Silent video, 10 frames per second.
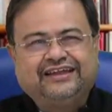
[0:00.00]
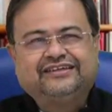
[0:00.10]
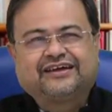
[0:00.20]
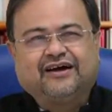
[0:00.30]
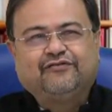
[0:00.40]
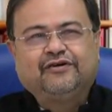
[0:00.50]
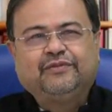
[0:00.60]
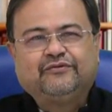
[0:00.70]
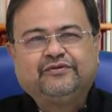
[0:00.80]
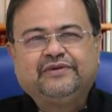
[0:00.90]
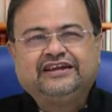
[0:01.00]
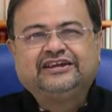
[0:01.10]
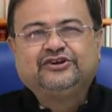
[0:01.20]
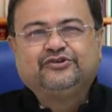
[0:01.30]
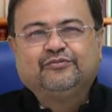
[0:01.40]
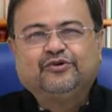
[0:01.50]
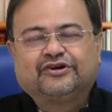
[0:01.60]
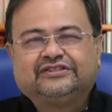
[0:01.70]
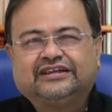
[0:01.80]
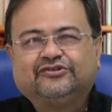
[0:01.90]
the cover, but we made it into a book
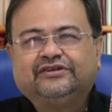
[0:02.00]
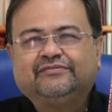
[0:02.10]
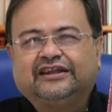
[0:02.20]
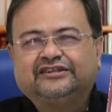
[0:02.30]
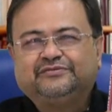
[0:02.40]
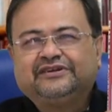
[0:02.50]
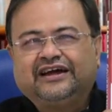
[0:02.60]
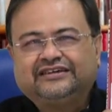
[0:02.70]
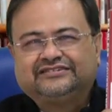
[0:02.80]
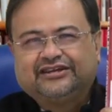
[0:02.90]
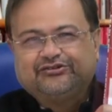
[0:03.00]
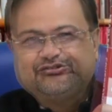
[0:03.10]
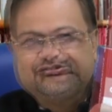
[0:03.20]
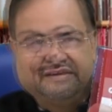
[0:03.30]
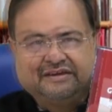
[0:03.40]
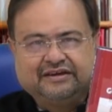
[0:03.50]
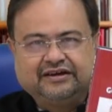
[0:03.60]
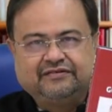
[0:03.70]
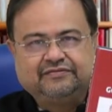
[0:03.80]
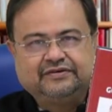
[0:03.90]
that only management guys can do.
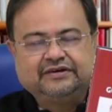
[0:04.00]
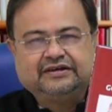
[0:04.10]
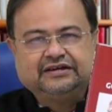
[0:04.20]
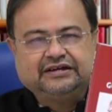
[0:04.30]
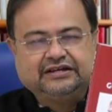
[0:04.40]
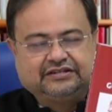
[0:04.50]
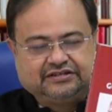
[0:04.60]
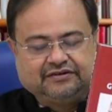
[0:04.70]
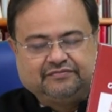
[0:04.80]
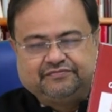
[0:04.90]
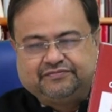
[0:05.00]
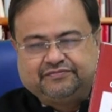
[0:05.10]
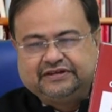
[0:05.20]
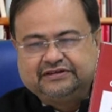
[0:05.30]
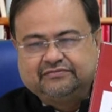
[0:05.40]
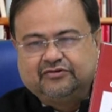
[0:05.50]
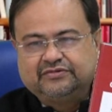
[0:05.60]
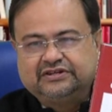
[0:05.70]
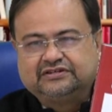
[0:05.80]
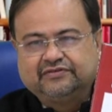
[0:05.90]
It's a
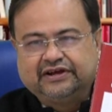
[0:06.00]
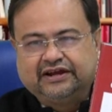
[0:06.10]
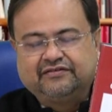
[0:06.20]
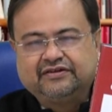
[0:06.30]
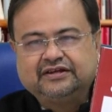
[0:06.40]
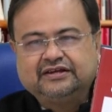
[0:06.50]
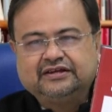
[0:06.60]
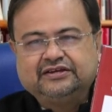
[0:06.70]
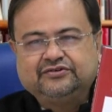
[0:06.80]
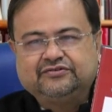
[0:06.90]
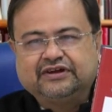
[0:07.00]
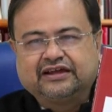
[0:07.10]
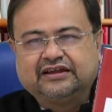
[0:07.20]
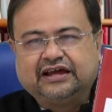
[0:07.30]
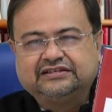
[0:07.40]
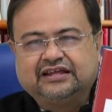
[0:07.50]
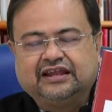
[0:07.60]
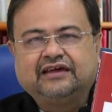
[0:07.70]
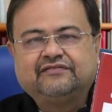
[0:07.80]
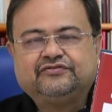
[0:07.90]
moment where you recognize a
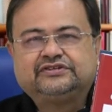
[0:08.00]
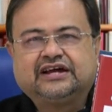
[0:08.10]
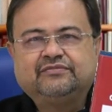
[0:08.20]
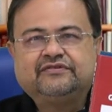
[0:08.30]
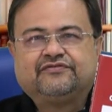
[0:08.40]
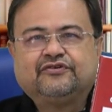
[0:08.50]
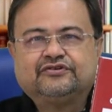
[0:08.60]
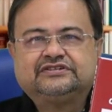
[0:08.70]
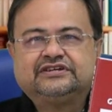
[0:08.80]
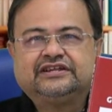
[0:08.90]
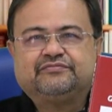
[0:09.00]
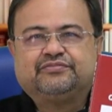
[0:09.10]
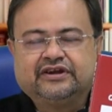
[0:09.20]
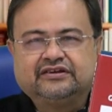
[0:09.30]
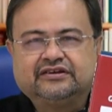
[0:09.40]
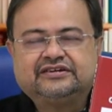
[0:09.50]
life which can be frozen in print.